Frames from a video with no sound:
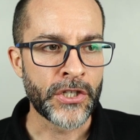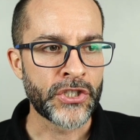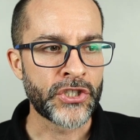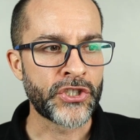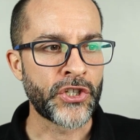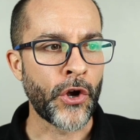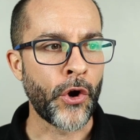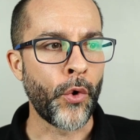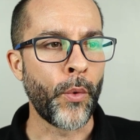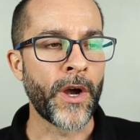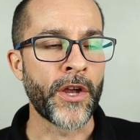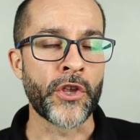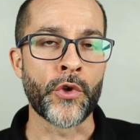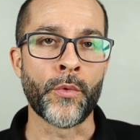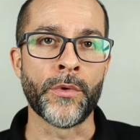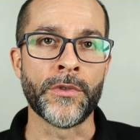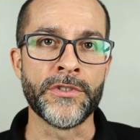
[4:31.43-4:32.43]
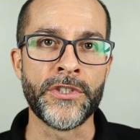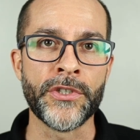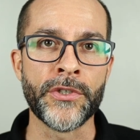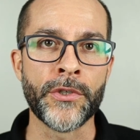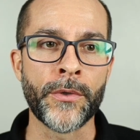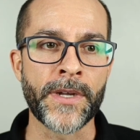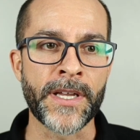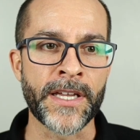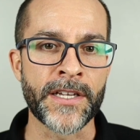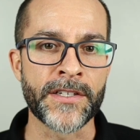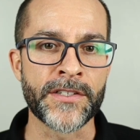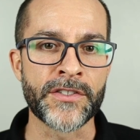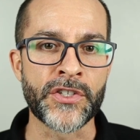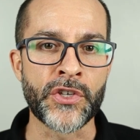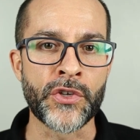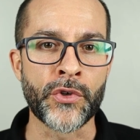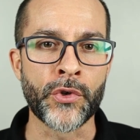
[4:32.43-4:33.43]
So what you will do
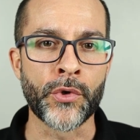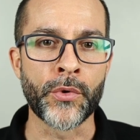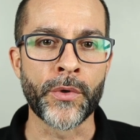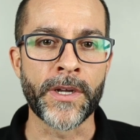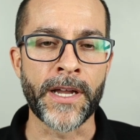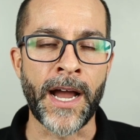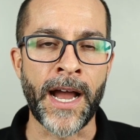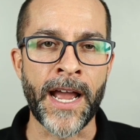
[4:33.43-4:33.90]
is you